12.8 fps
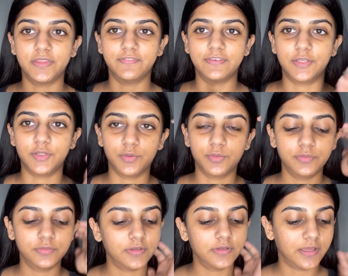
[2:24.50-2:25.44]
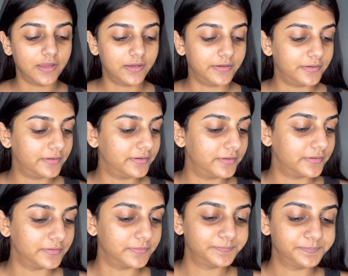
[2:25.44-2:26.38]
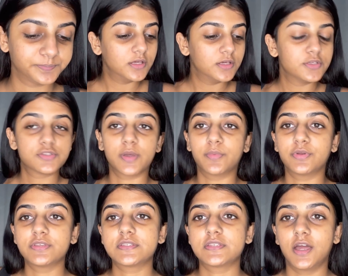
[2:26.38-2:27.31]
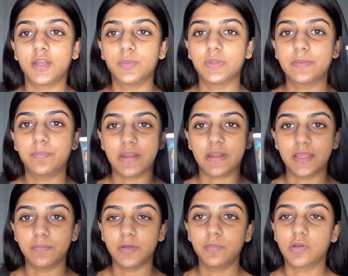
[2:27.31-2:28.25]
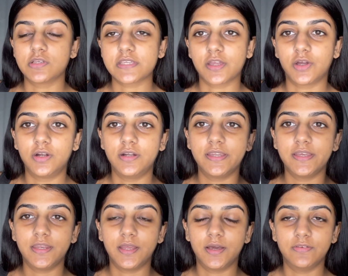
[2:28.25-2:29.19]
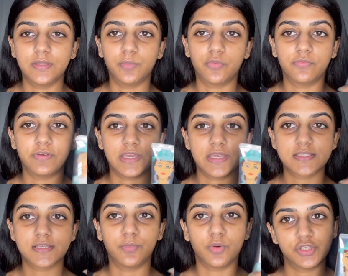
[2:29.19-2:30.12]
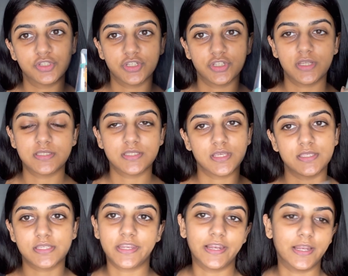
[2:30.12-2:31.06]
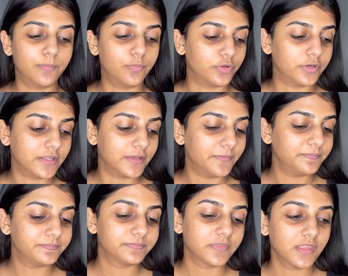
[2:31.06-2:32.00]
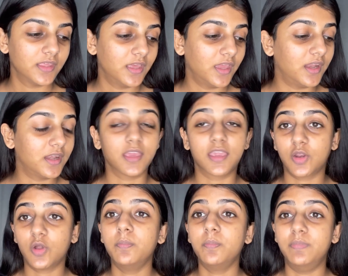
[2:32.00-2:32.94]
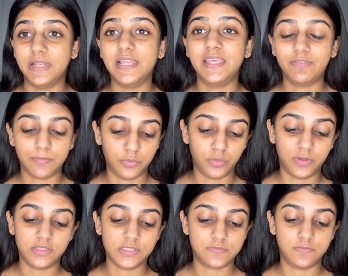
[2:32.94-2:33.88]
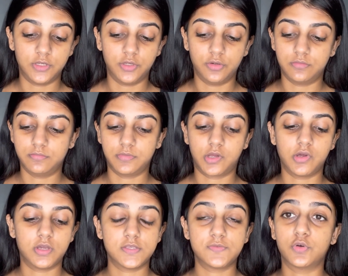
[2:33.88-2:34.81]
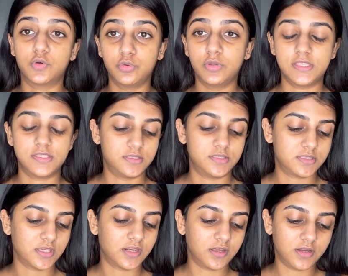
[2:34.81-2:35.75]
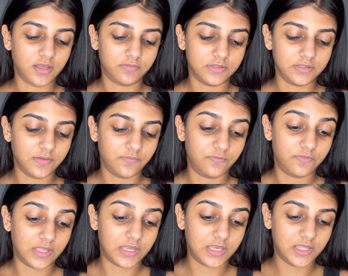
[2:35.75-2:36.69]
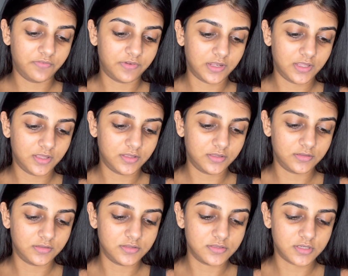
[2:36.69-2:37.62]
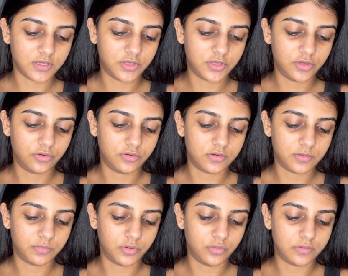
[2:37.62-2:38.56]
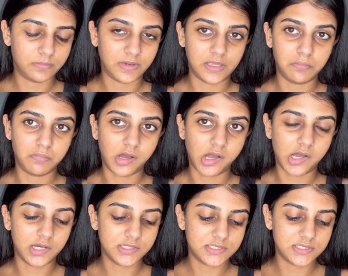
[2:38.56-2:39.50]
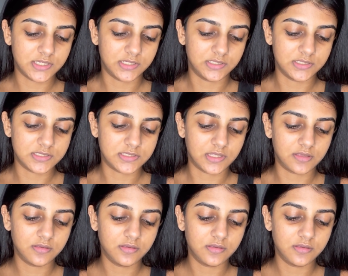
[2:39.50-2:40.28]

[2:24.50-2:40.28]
the video, and uh... so I'm going to start with primer, because I already now on the face ka moisturizer sunscreen la potutten, and I cannot believe I'm doing this video, because for two reasons. Ena na vandha very very insecure about my marks and this thing.